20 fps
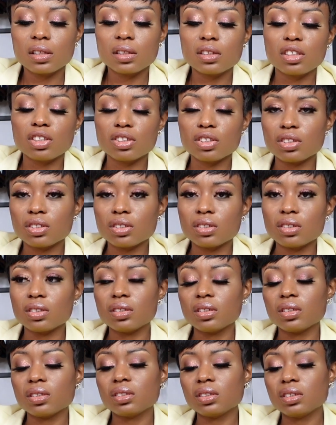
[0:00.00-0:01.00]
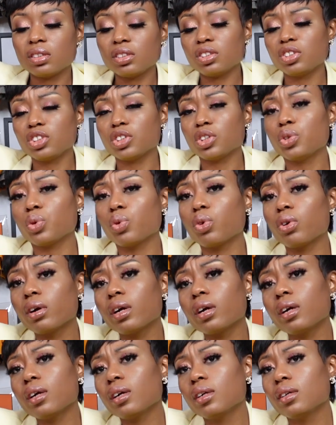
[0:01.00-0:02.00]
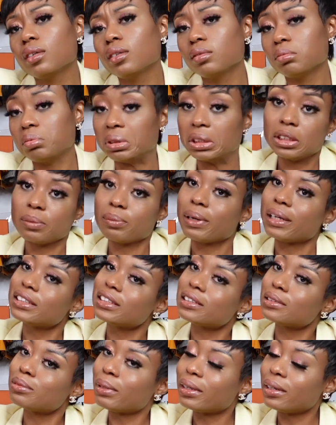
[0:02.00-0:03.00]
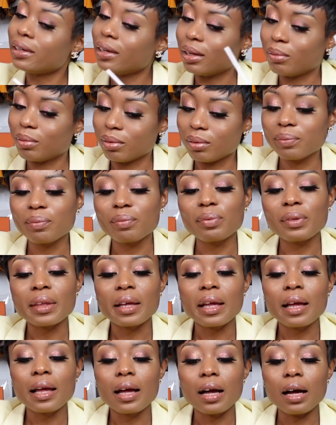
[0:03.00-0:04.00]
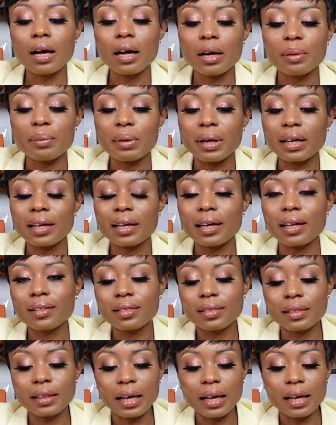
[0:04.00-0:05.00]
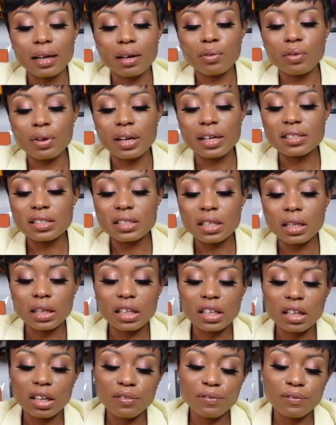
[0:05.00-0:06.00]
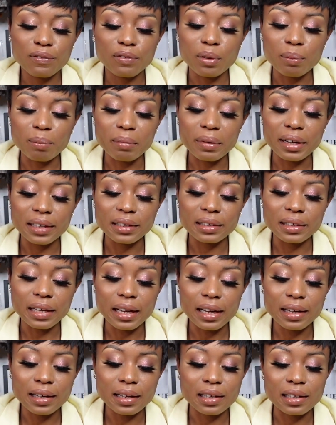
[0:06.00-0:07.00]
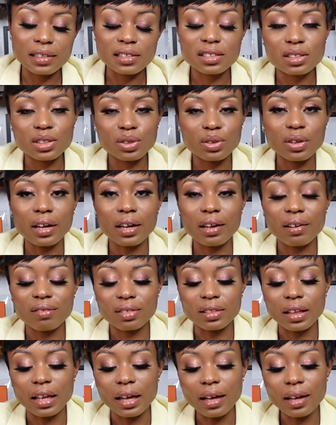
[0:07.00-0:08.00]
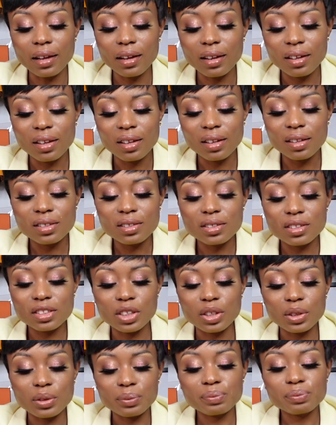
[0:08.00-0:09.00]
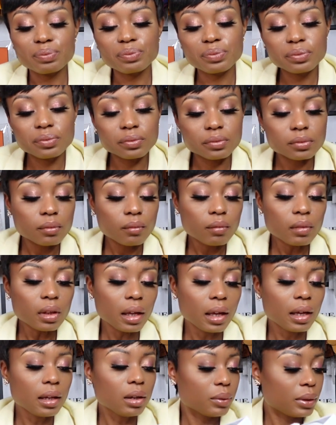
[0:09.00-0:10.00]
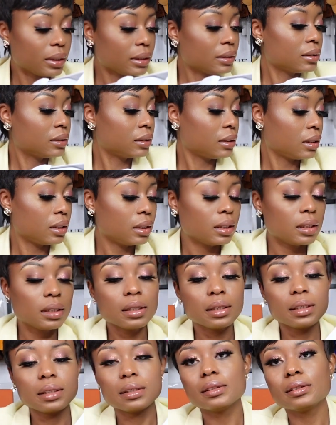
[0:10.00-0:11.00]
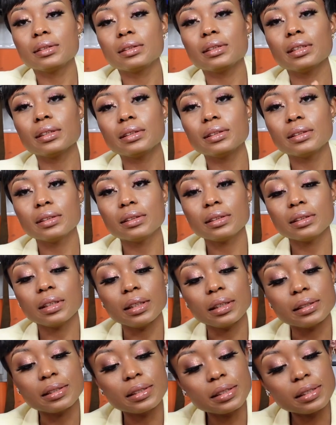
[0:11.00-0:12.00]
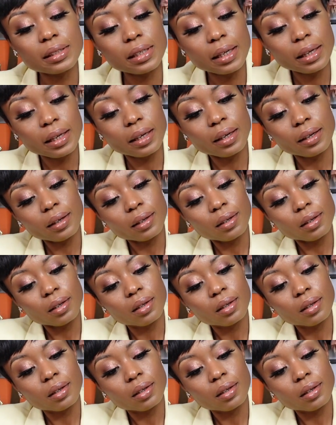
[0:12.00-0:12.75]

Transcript: the J'adore, which matches my name. I got that as a gift from my dad, and I still have that. So anyways, this is it.